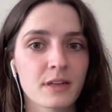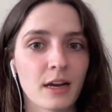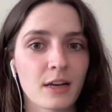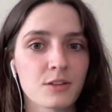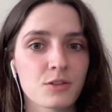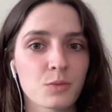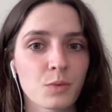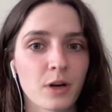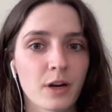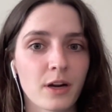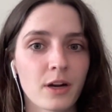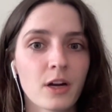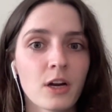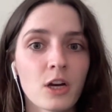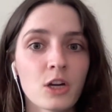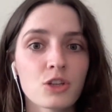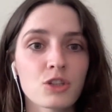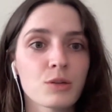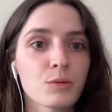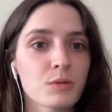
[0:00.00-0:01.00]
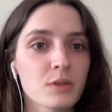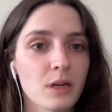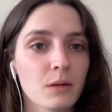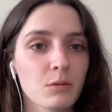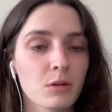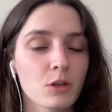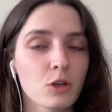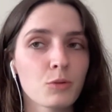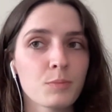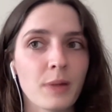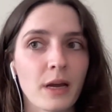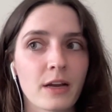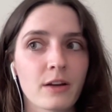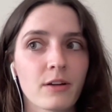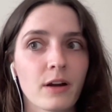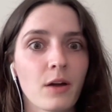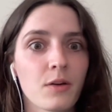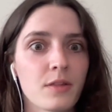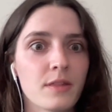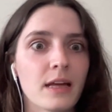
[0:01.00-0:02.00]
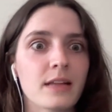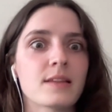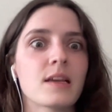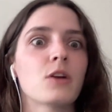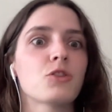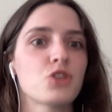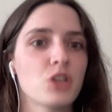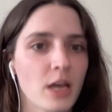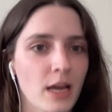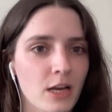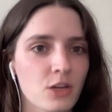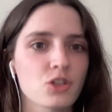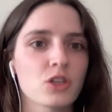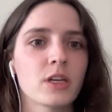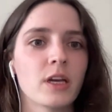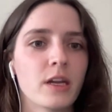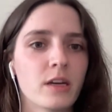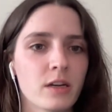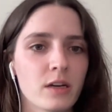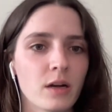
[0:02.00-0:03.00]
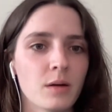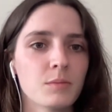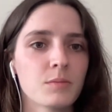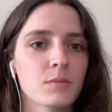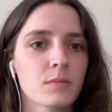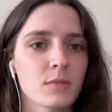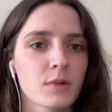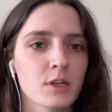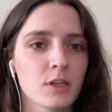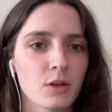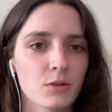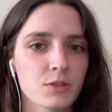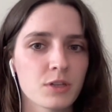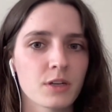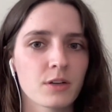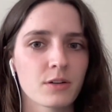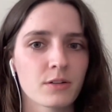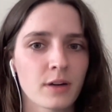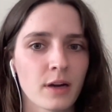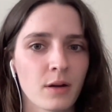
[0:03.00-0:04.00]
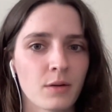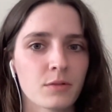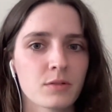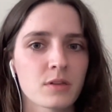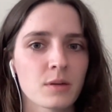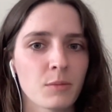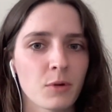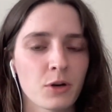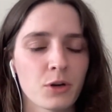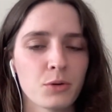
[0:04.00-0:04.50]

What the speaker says: guest, where she was able to loop back around, and that's how she actually ended up closing her round. Someone